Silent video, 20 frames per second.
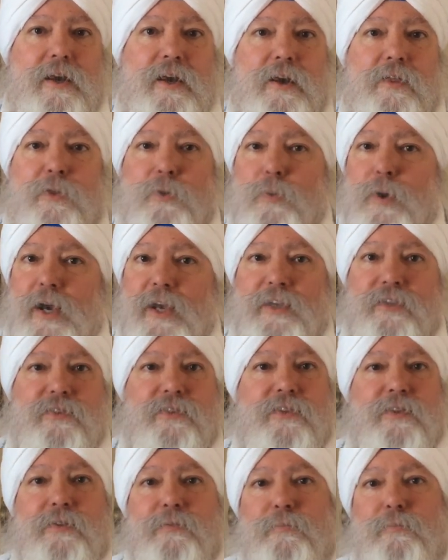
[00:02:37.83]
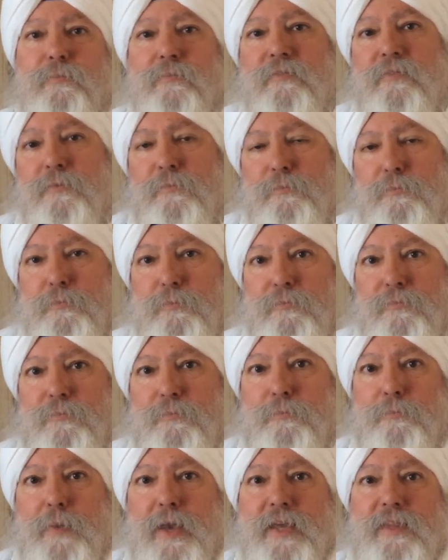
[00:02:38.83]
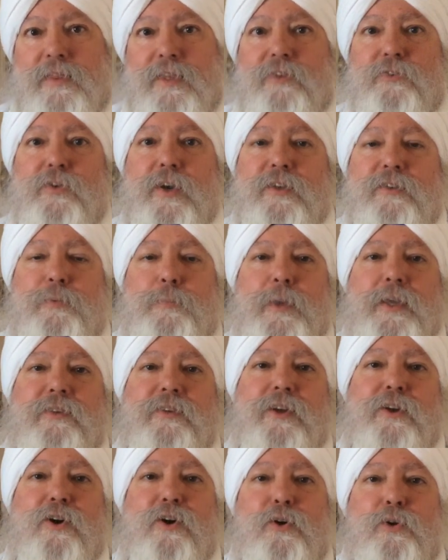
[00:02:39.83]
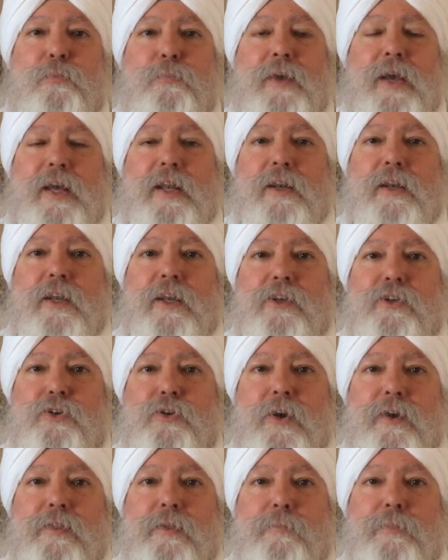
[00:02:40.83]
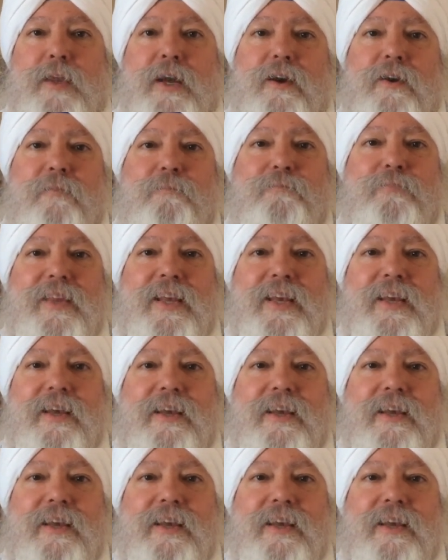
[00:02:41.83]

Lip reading: Otherwise, make these recipes at home and enjoy them there.